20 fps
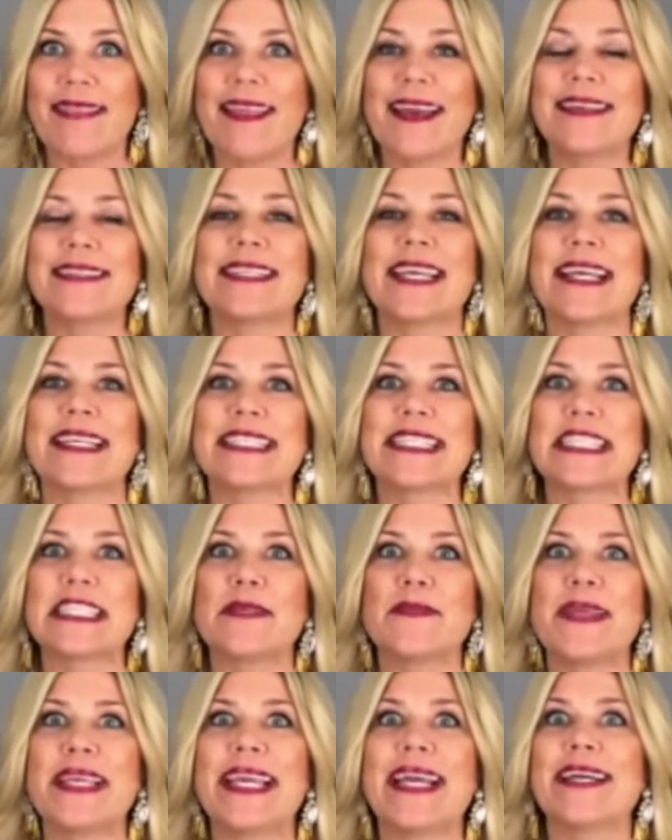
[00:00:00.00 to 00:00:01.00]
that tends
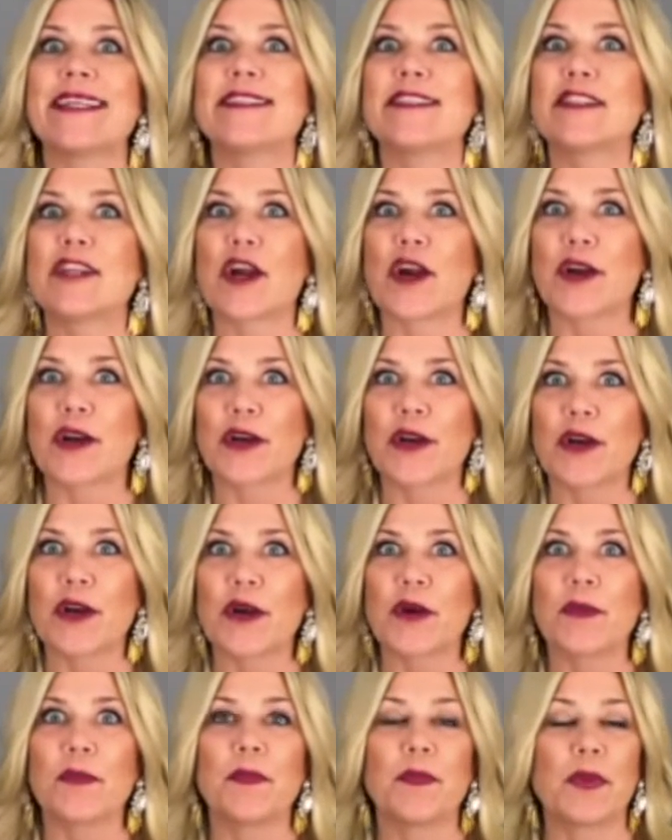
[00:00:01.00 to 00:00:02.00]
to be a
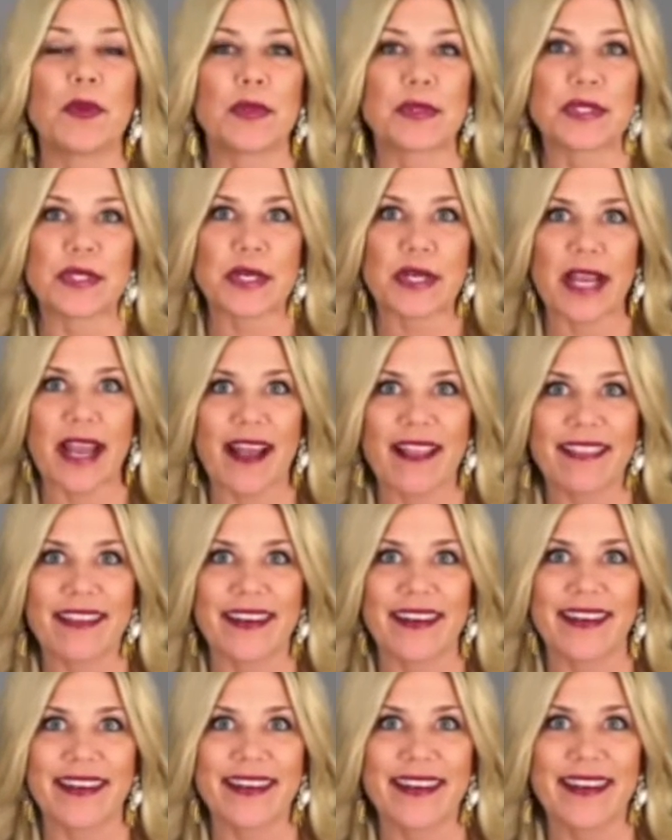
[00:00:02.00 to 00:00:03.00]
darker, bolder
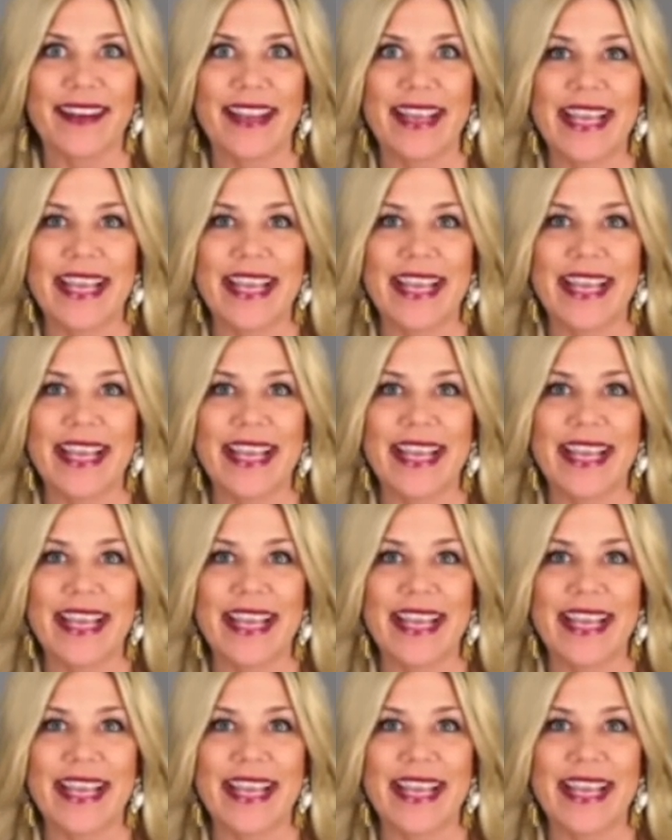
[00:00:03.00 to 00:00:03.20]
color,